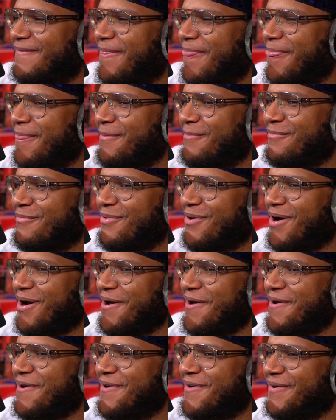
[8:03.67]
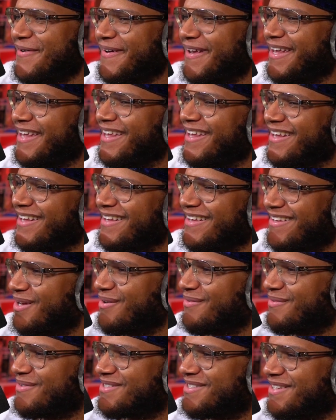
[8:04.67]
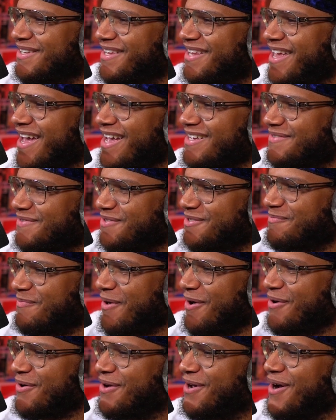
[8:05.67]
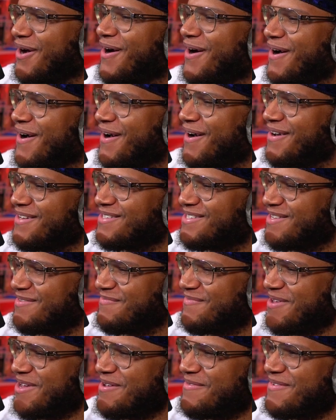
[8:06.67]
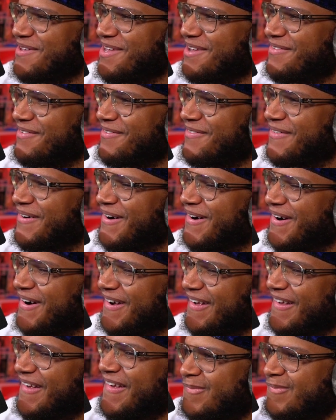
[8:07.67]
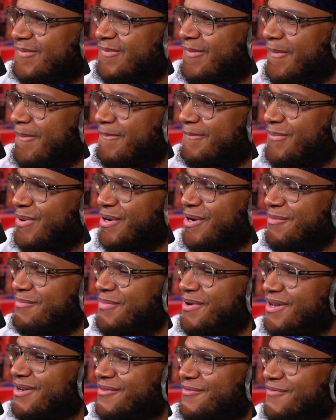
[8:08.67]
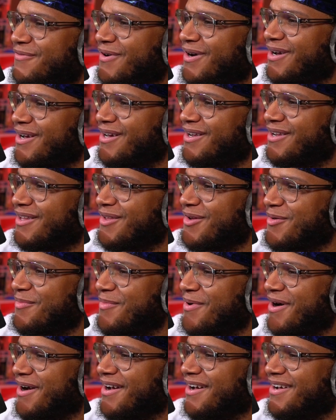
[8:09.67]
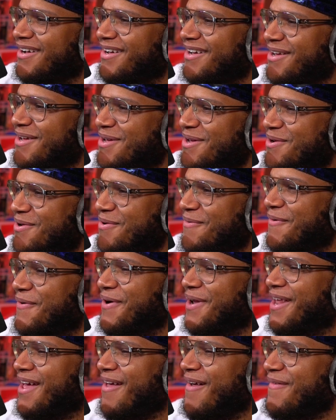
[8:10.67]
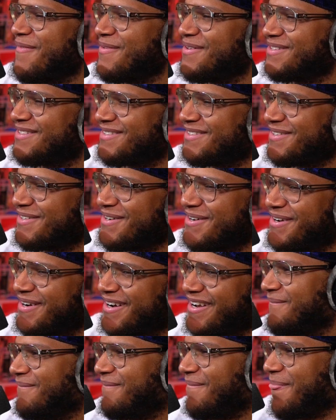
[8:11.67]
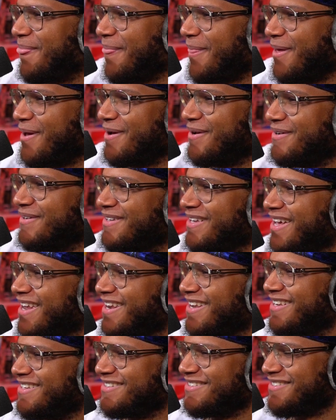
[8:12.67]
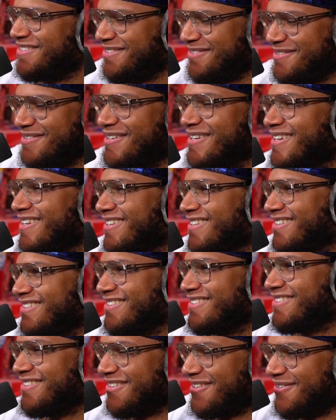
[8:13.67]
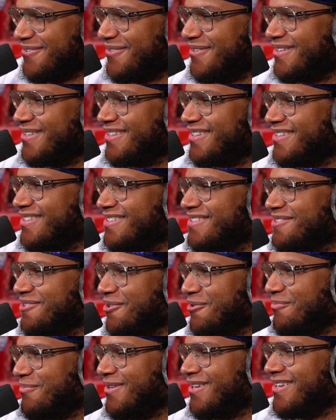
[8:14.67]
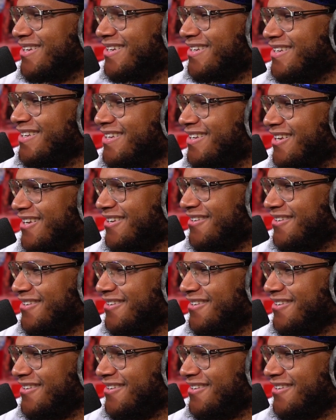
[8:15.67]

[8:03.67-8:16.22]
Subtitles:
Bro. Let's take the cash for spell cards and BB even more. Bro, he beating the fuck out of you, bro. What a heavy story. Oh, yeah, it is. This nigga really is your blood, ain't he?